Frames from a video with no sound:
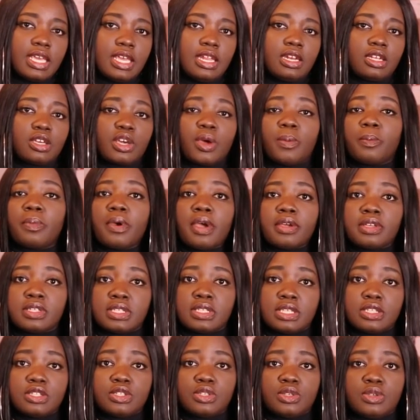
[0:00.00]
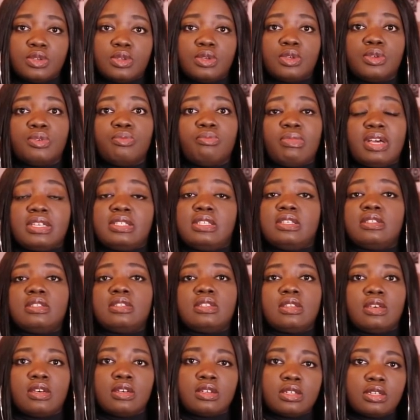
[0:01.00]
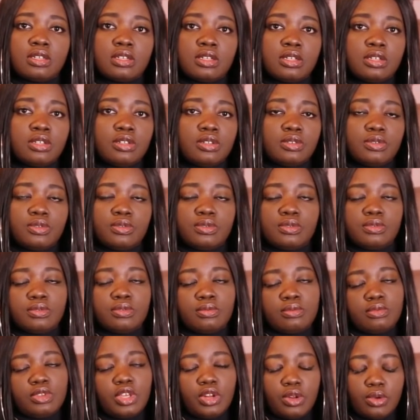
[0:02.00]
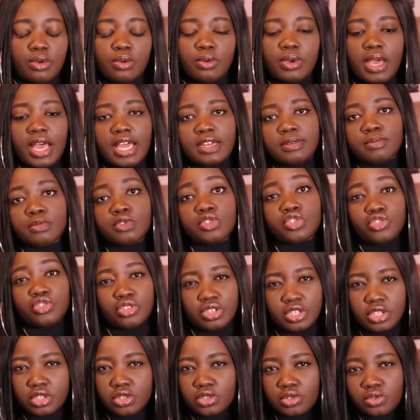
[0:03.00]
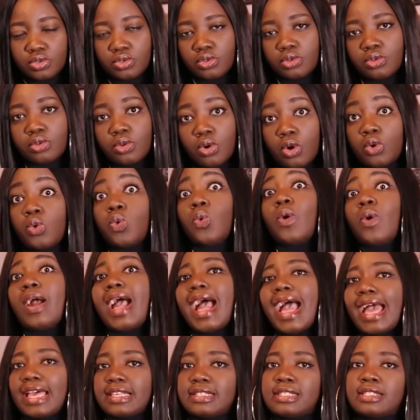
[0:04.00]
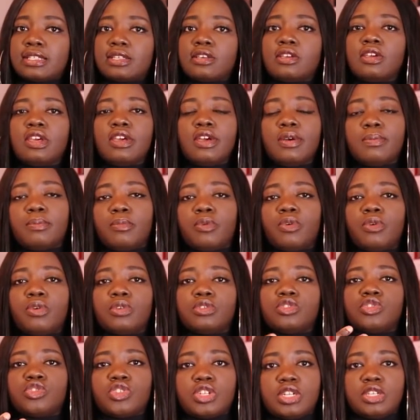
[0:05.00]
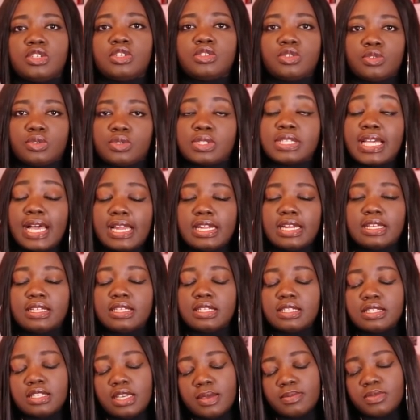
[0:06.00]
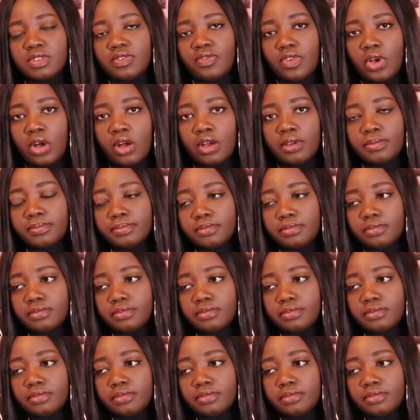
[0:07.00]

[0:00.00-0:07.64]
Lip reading: in comparison to my sister. who, you know, had more traditional, or who has more traditional talent in terms of art.